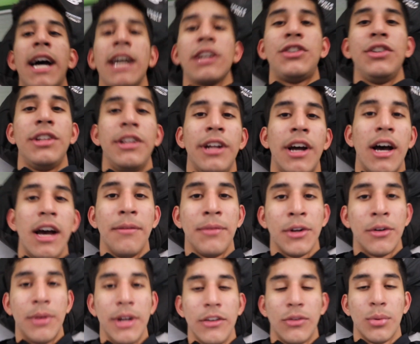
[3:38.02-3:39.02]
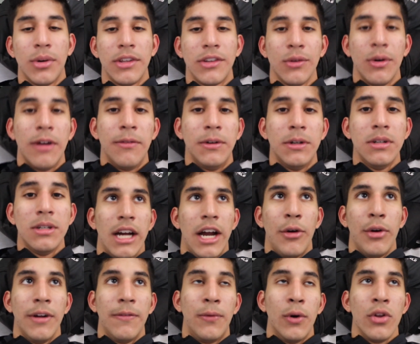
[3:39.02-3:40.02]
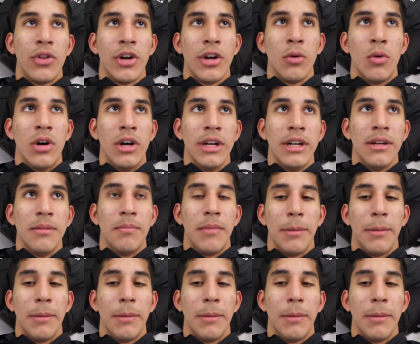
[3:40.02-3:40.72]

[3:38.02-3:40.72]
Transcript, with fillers: actually did not have a good race whatsoever. I ran a 431,